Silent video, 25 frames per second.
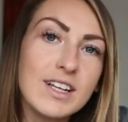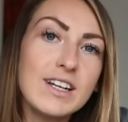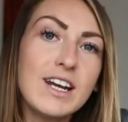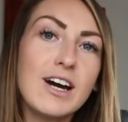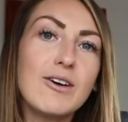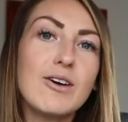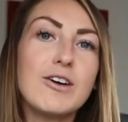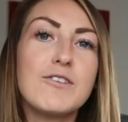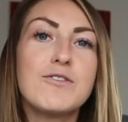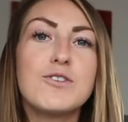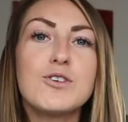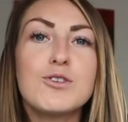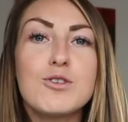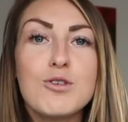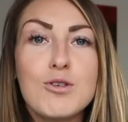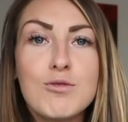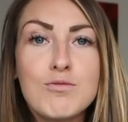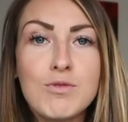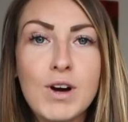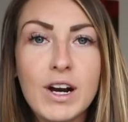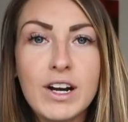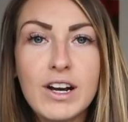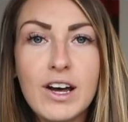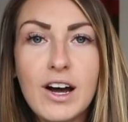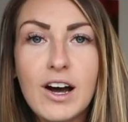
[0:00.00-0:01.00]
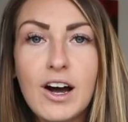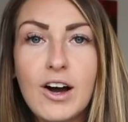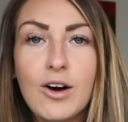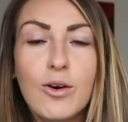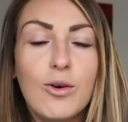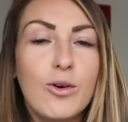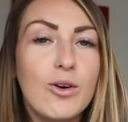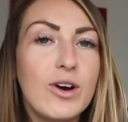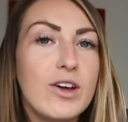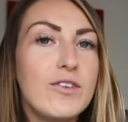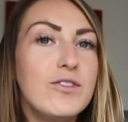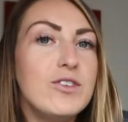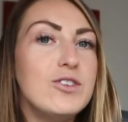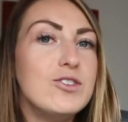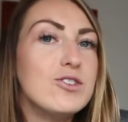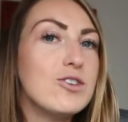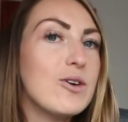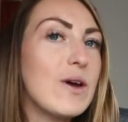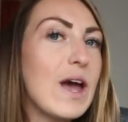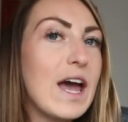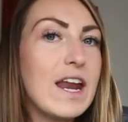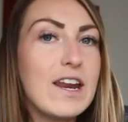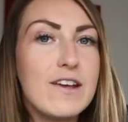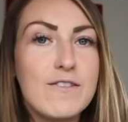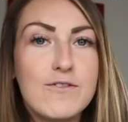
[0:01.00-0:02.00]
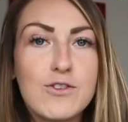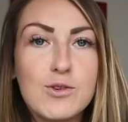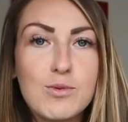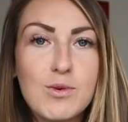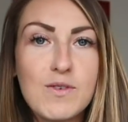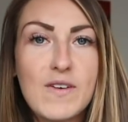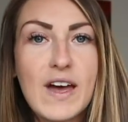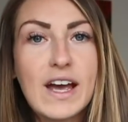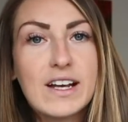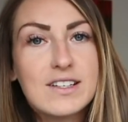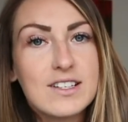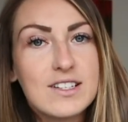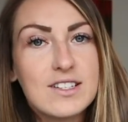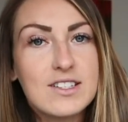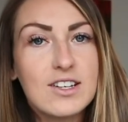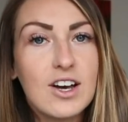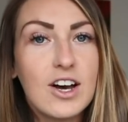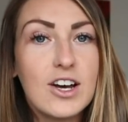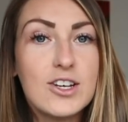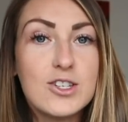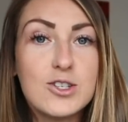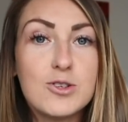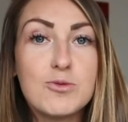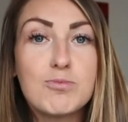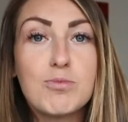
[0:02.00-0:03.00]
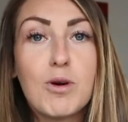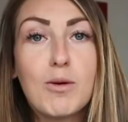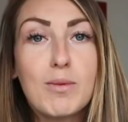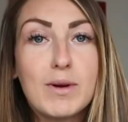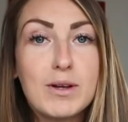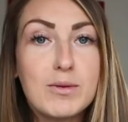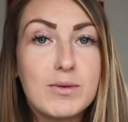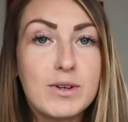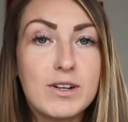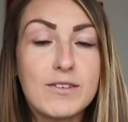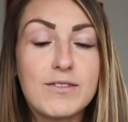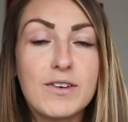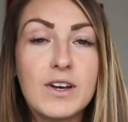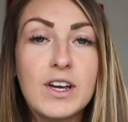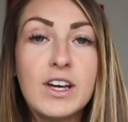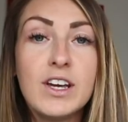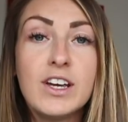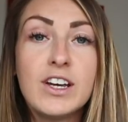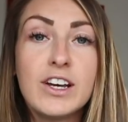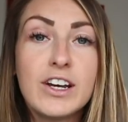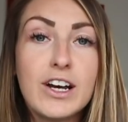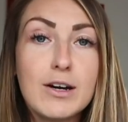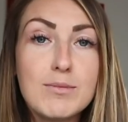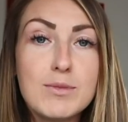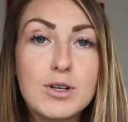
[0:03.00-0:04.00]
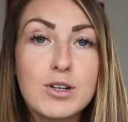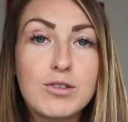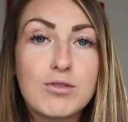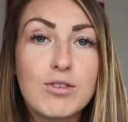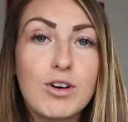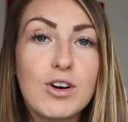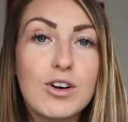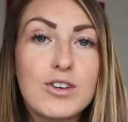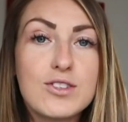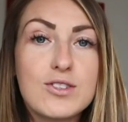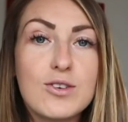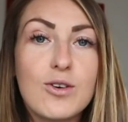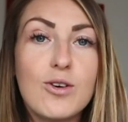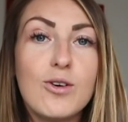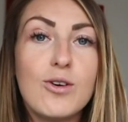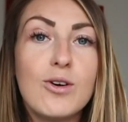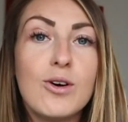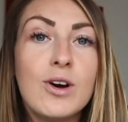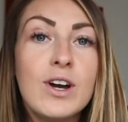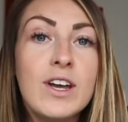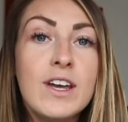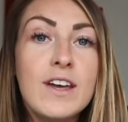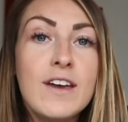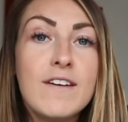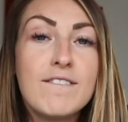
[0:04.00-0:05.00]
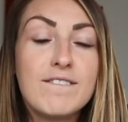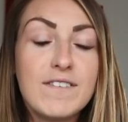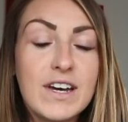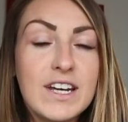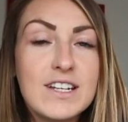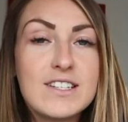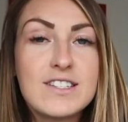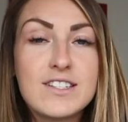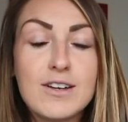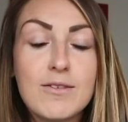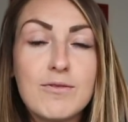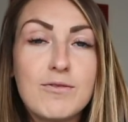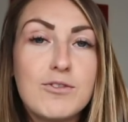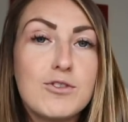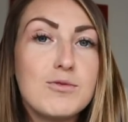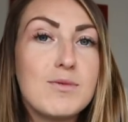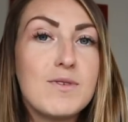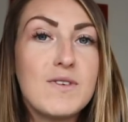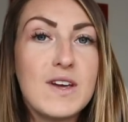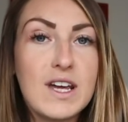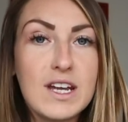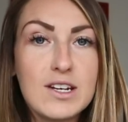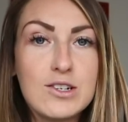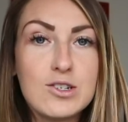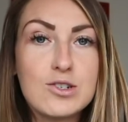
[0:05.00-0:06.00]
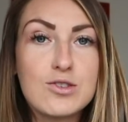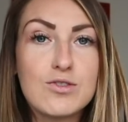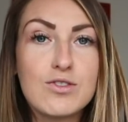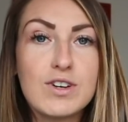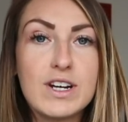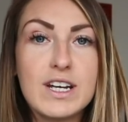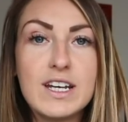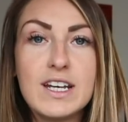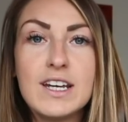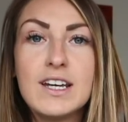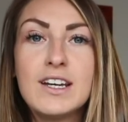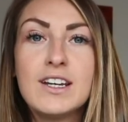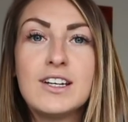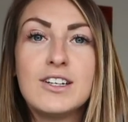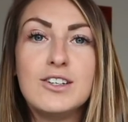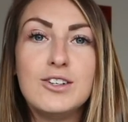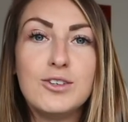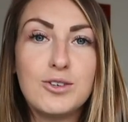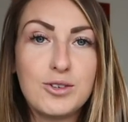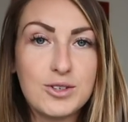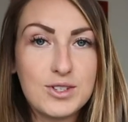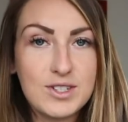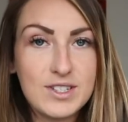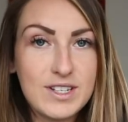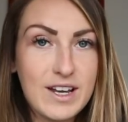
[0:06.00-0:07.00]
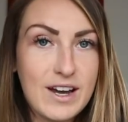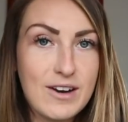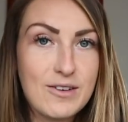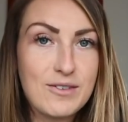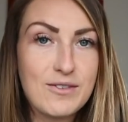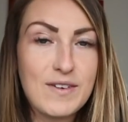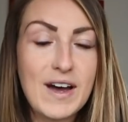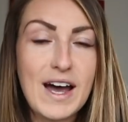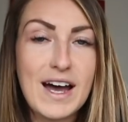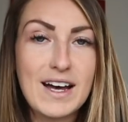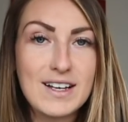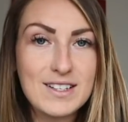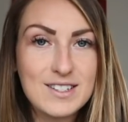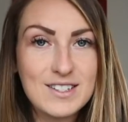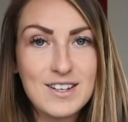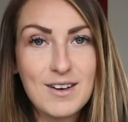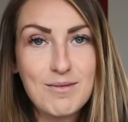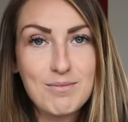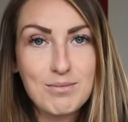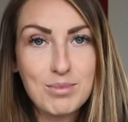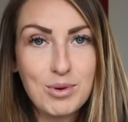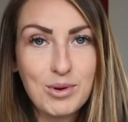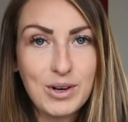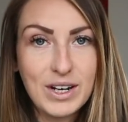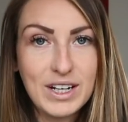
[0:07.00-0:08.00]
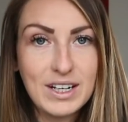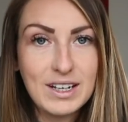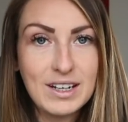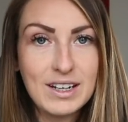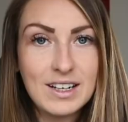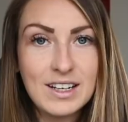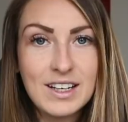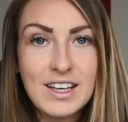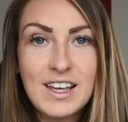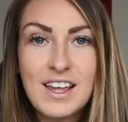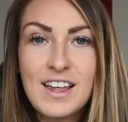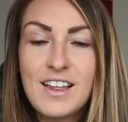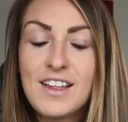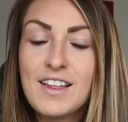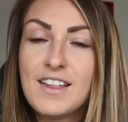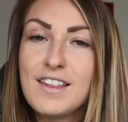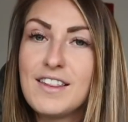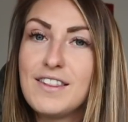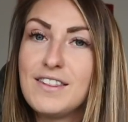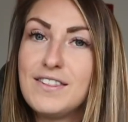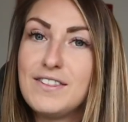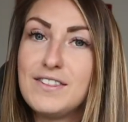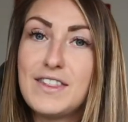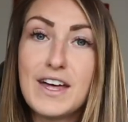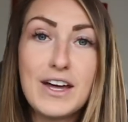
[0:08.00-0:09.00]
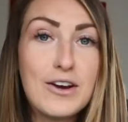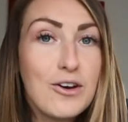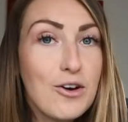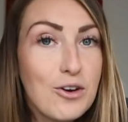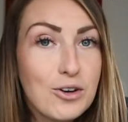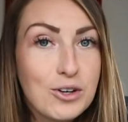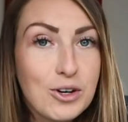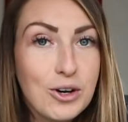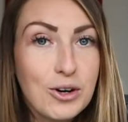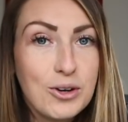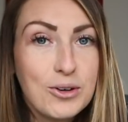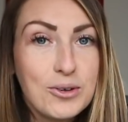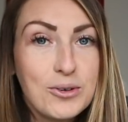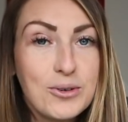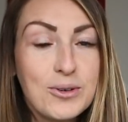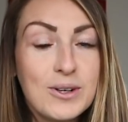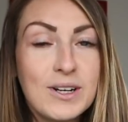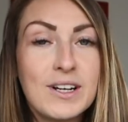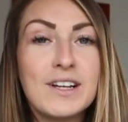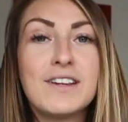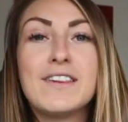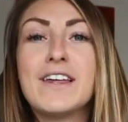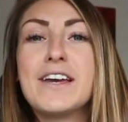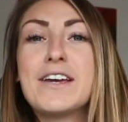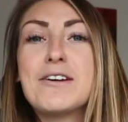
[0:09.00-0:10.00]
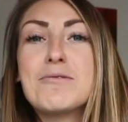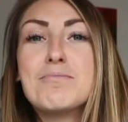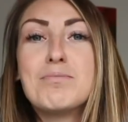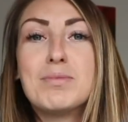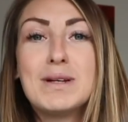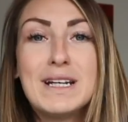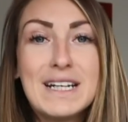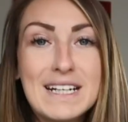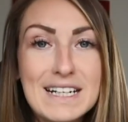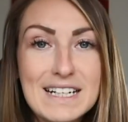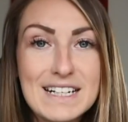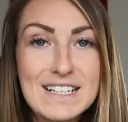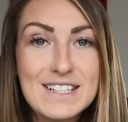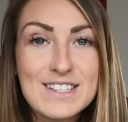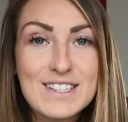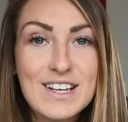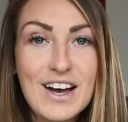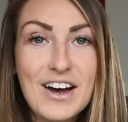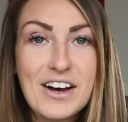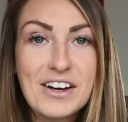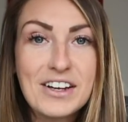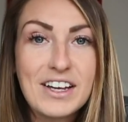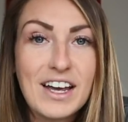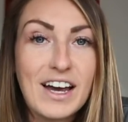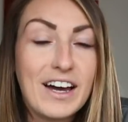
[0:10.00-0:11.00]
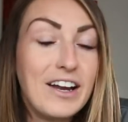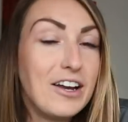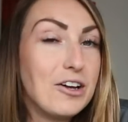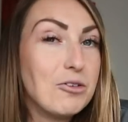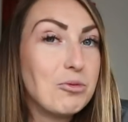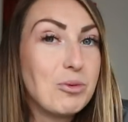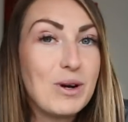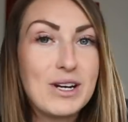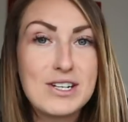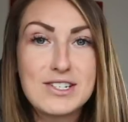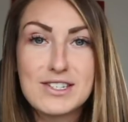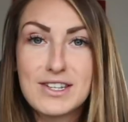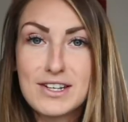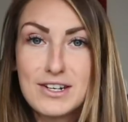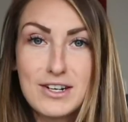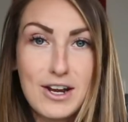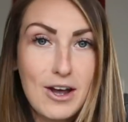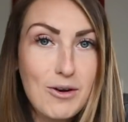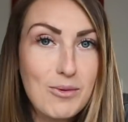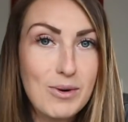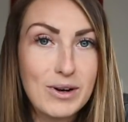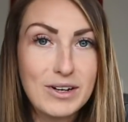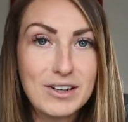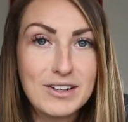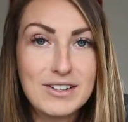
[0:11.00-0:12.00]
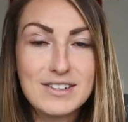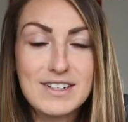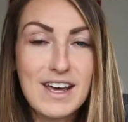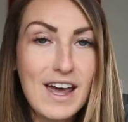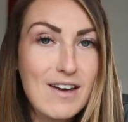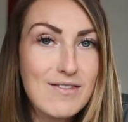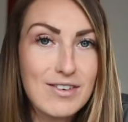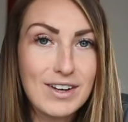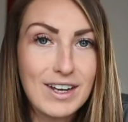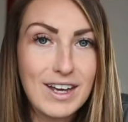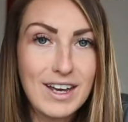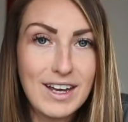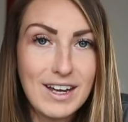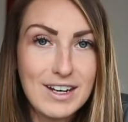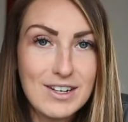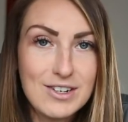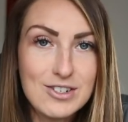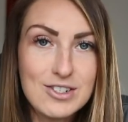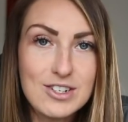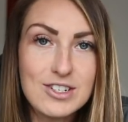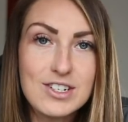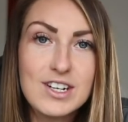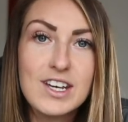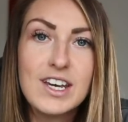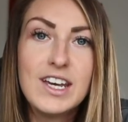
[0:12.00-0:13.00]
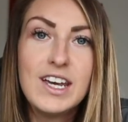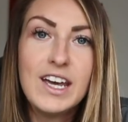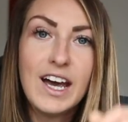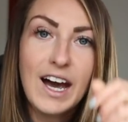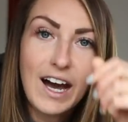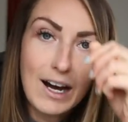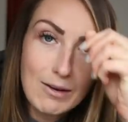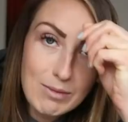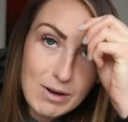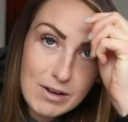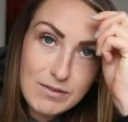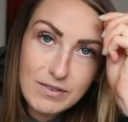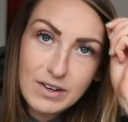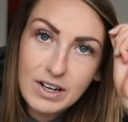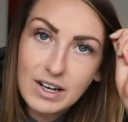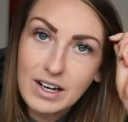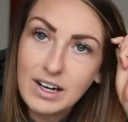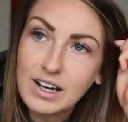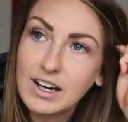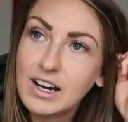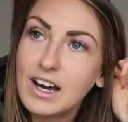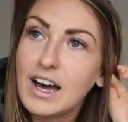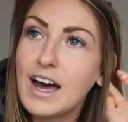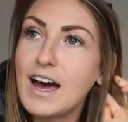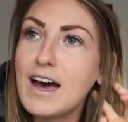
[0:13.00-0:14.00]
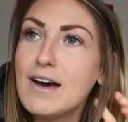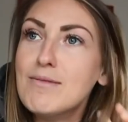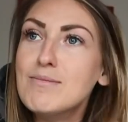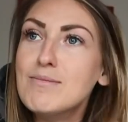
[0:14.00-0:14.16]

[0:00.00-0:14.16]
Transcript: Now, if you're a runner or if you do any form of exercise, you probably would have come across or faced some form of injury yourself at some point. They're not cool, they completely suck, and I wish that no one could ever get injured. However,